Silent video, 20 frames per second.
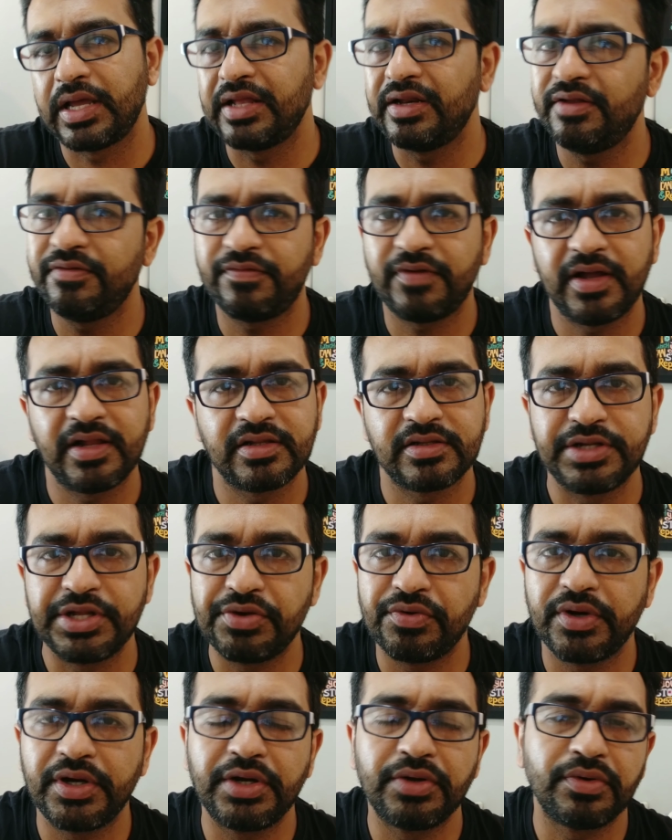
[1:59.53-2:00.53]
any file,
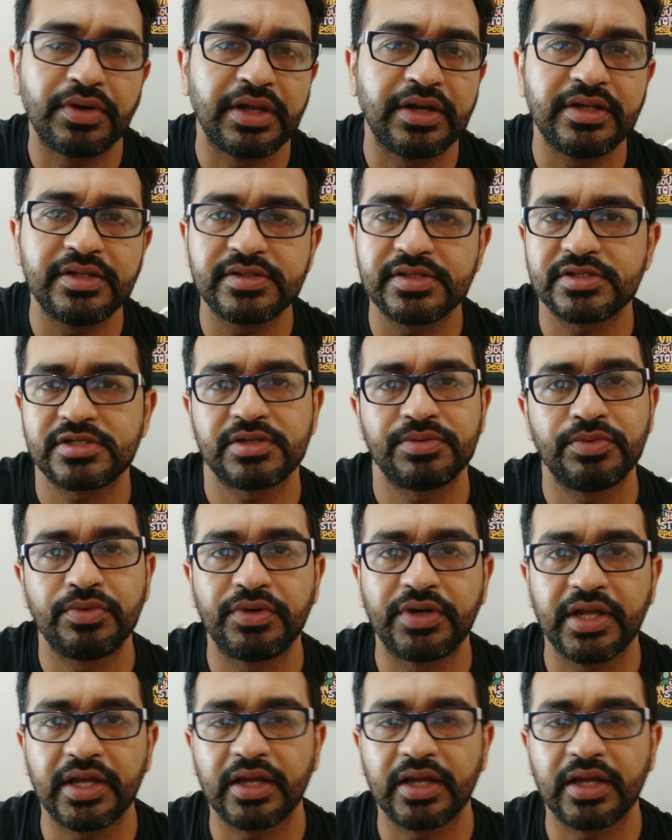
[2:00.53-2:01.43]
NeoEndo, any system you